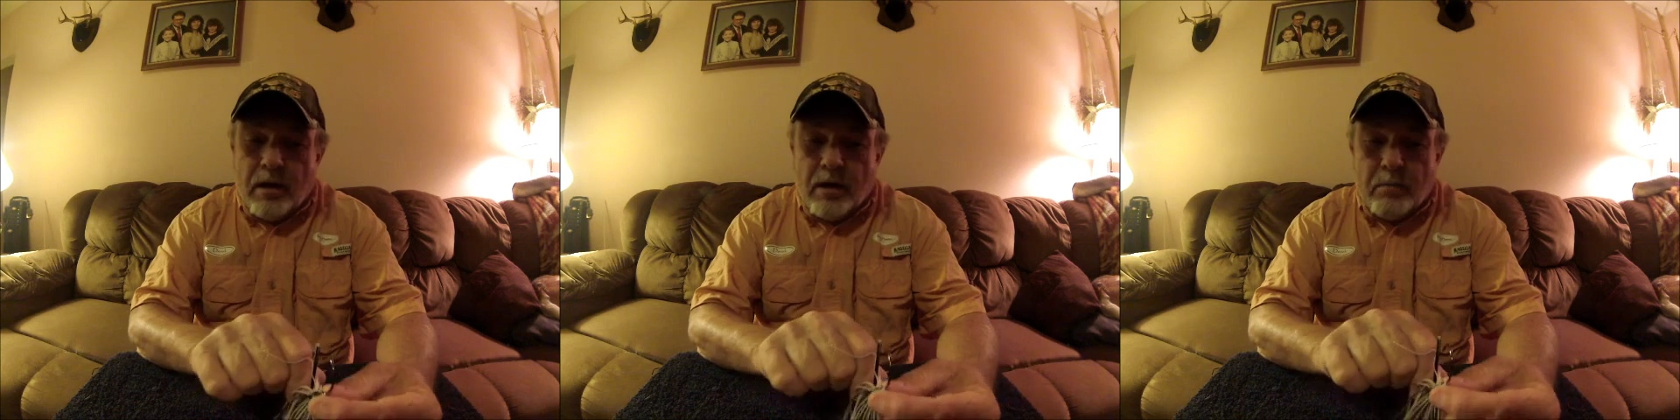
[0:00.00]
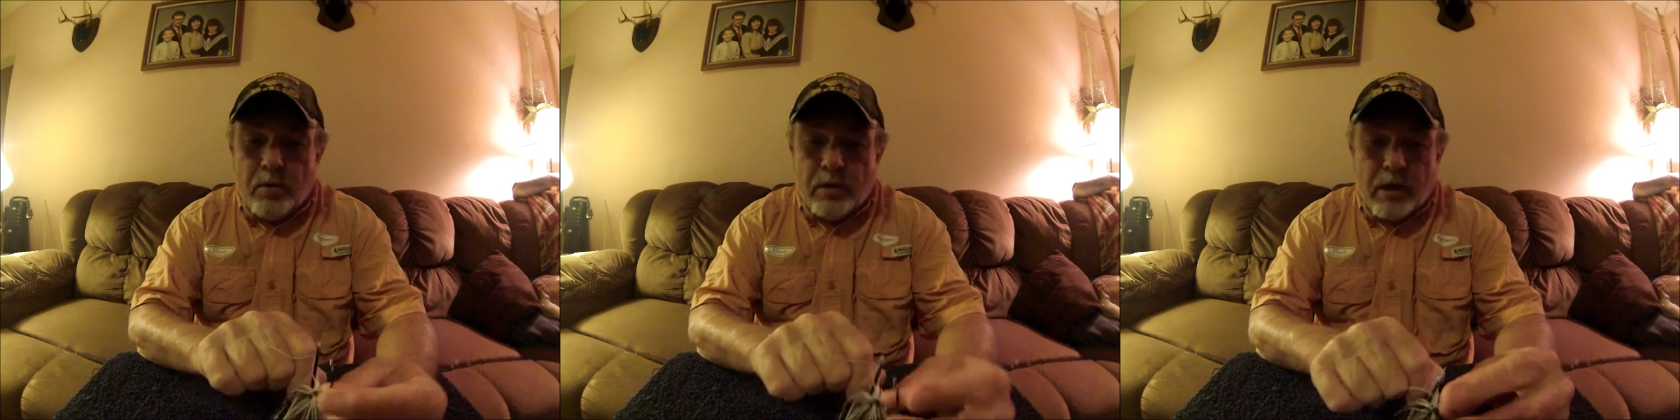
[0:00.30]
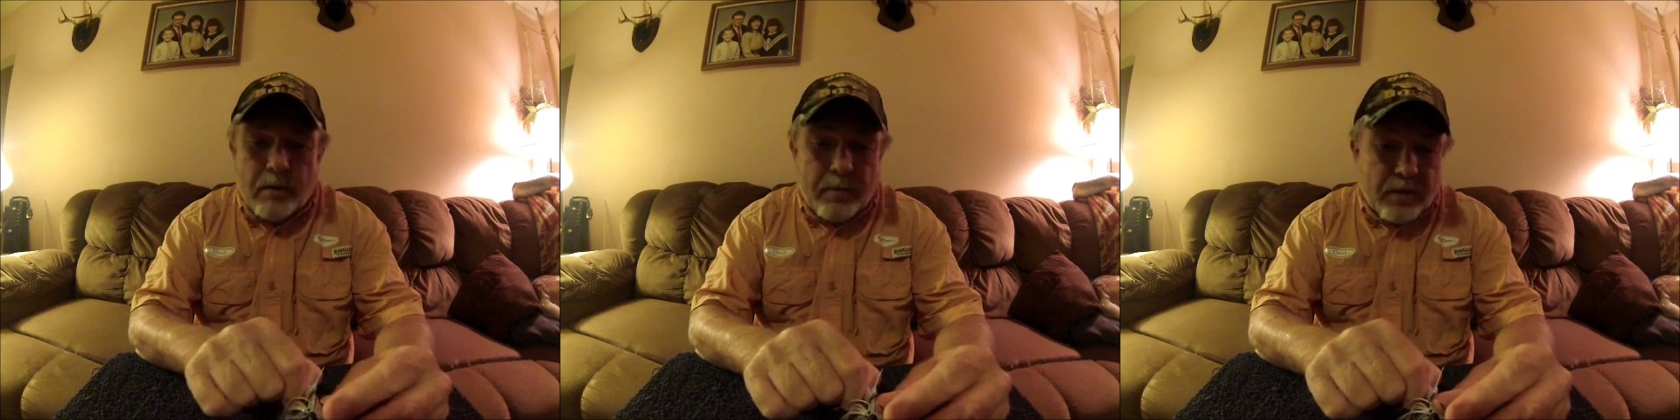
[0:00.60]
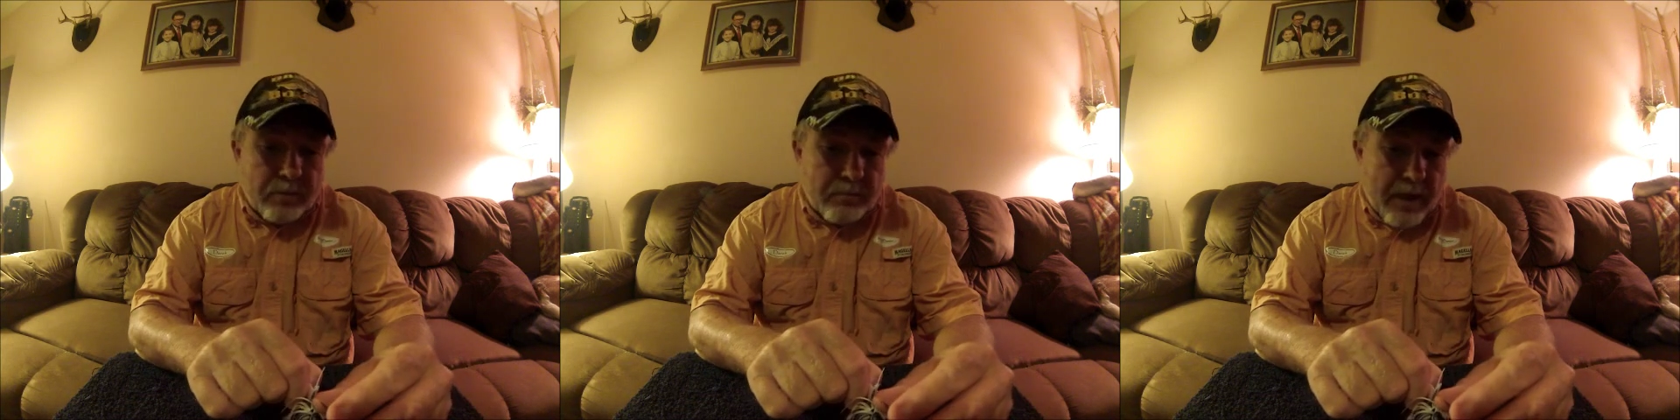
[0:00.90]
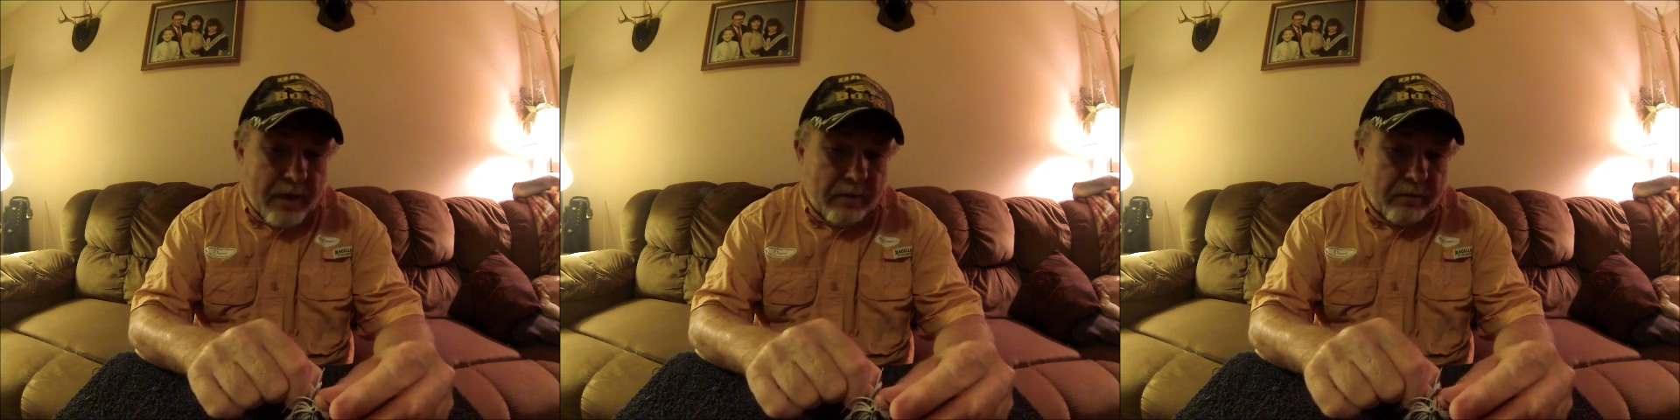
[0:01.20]
and you put that up in his
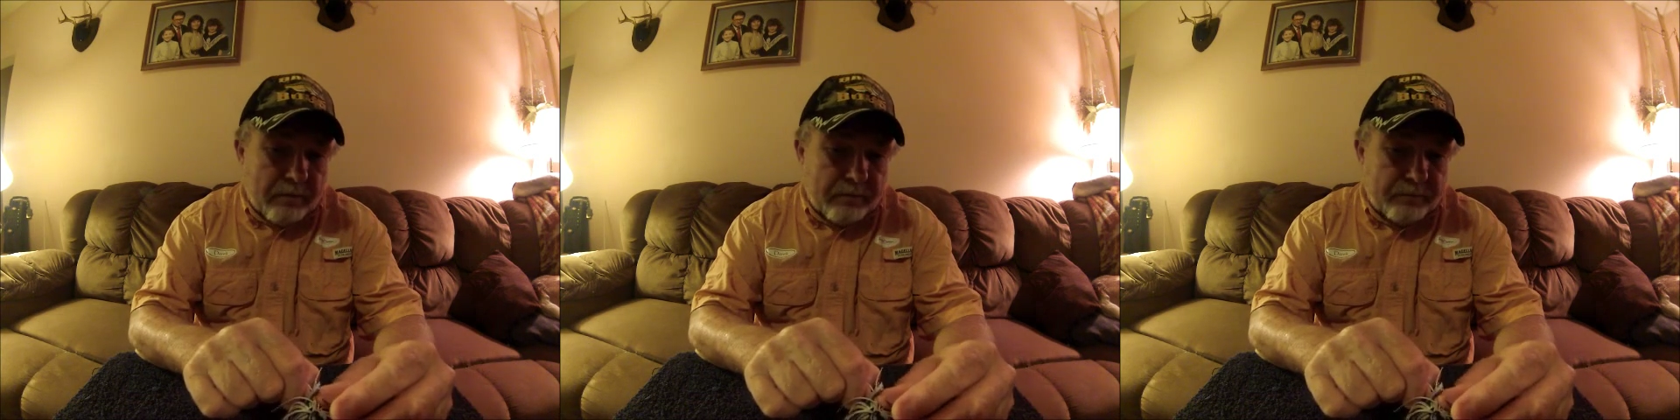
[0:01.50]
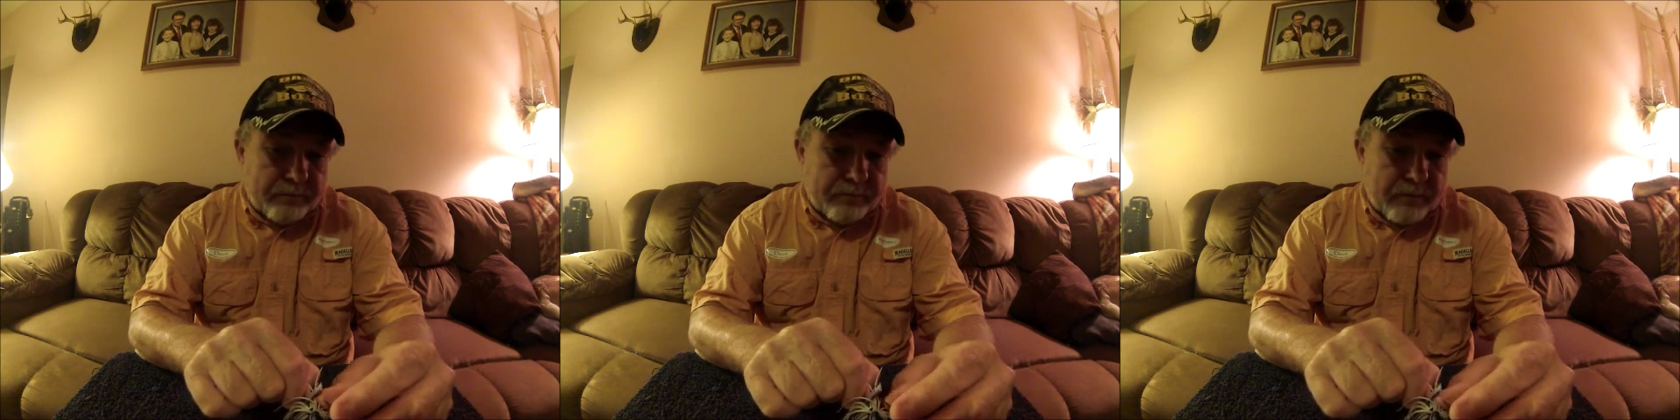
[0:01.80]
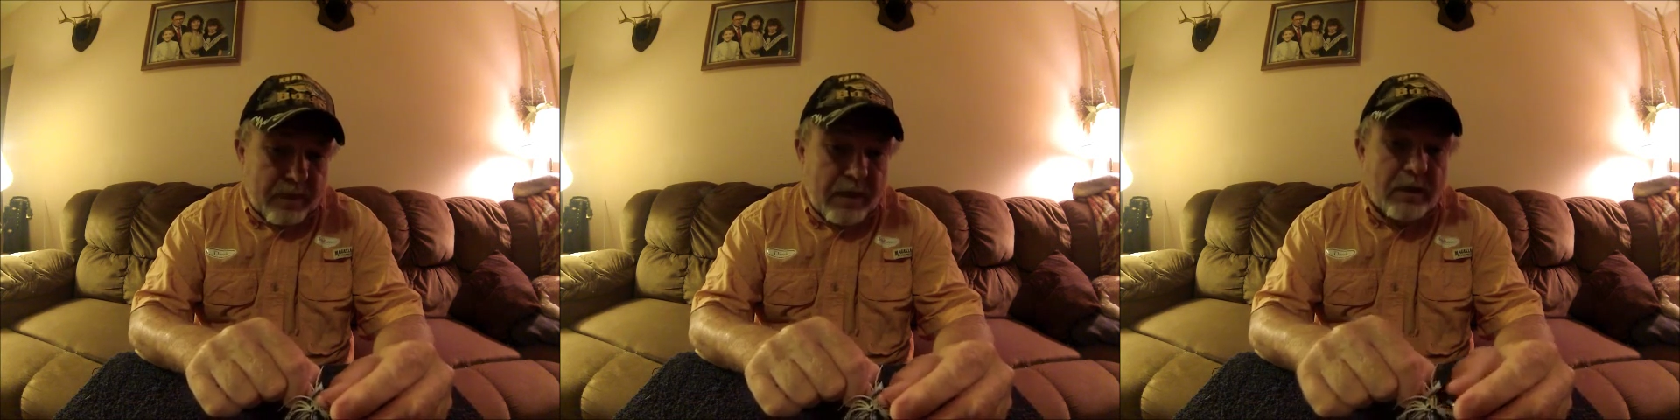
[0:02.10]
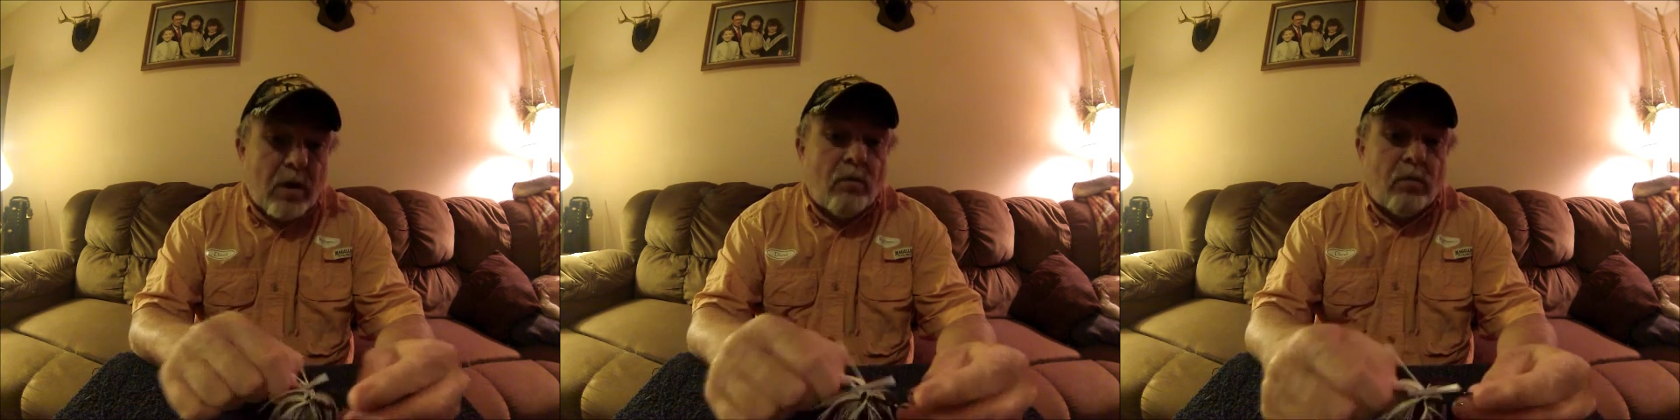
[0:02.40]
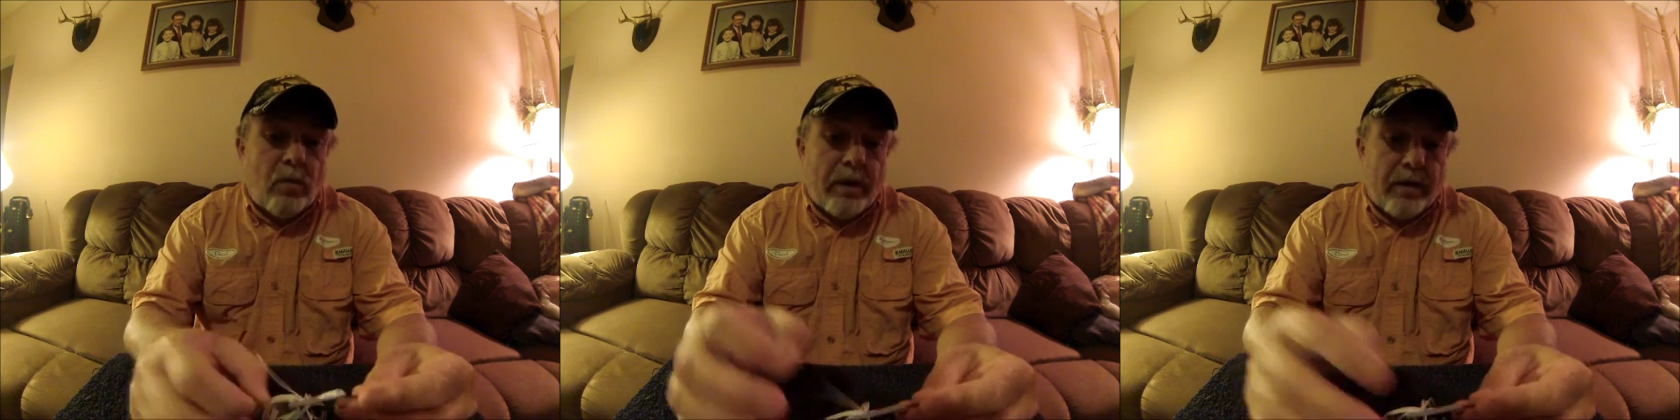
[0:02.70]
mouth, and it's
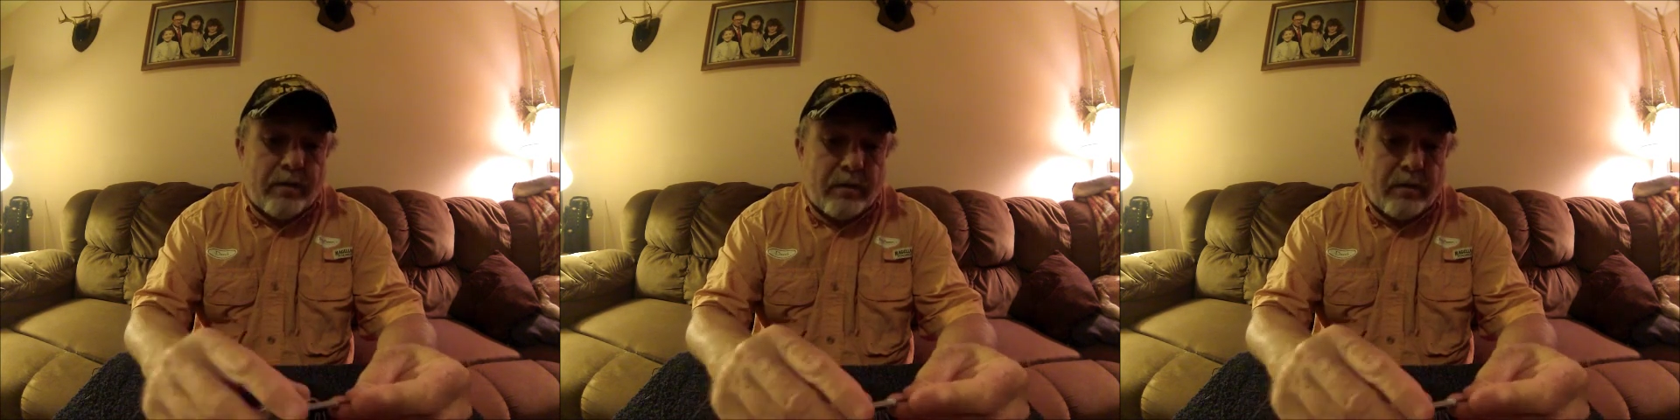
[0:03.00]
over with.